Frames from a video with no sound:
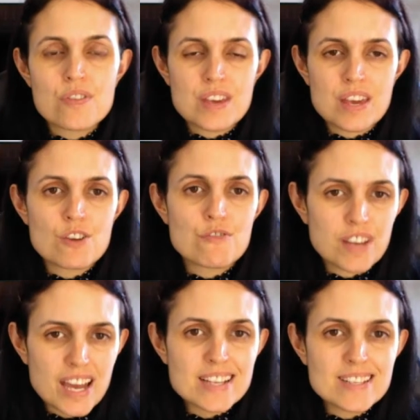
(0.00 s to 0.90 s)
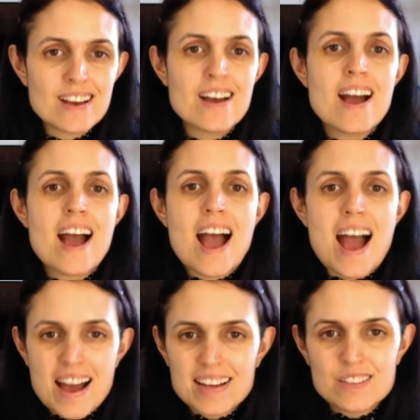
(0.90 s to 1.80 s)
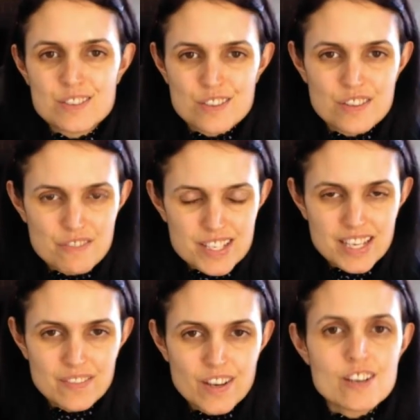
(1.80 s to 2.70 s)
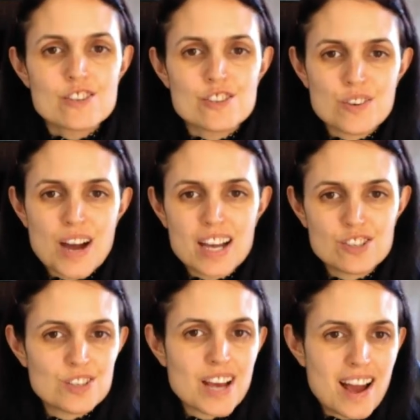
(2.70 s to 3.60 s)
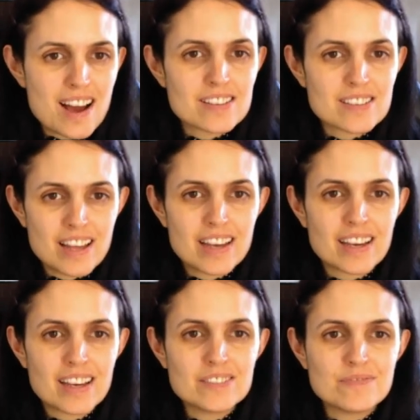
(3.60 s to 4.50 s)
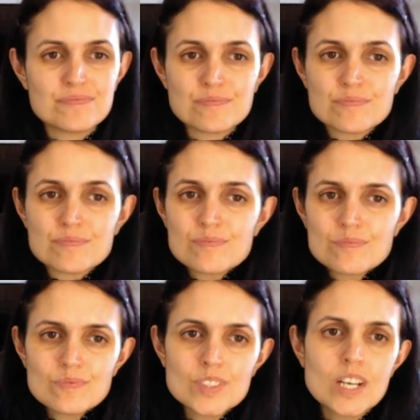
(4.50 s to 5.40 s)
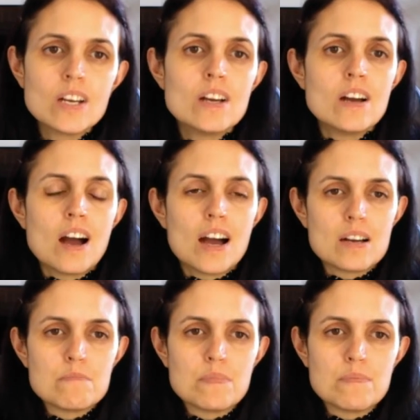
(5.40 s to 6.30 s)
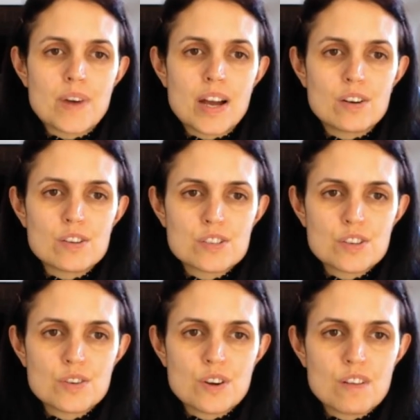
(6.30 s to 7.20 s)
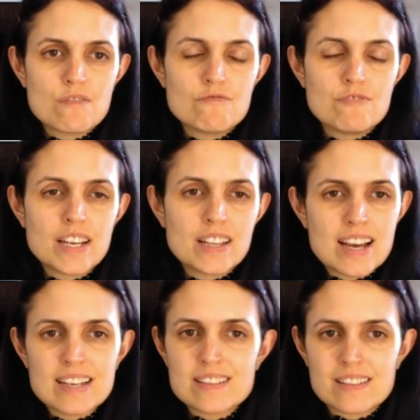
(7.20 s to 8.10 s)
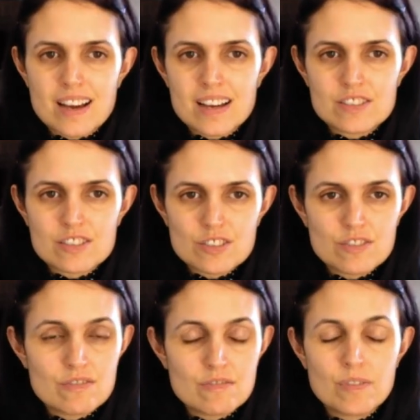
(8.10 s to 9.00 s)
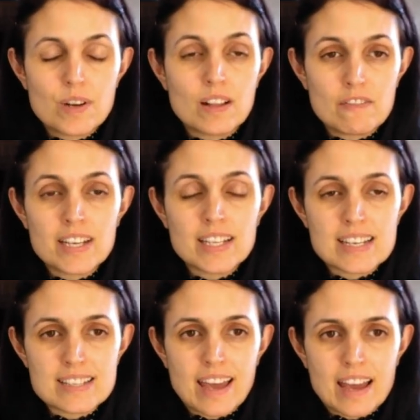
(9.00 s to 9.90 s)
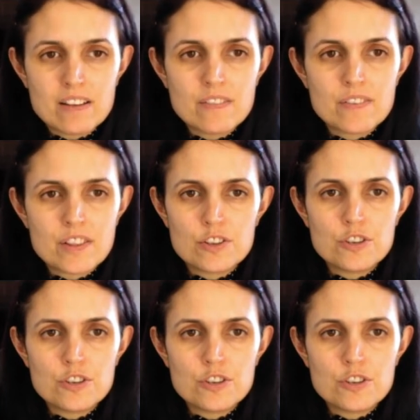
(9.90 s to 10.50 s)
the creator and the receiver, so I should act like it. I also realized that, well, I realized again for the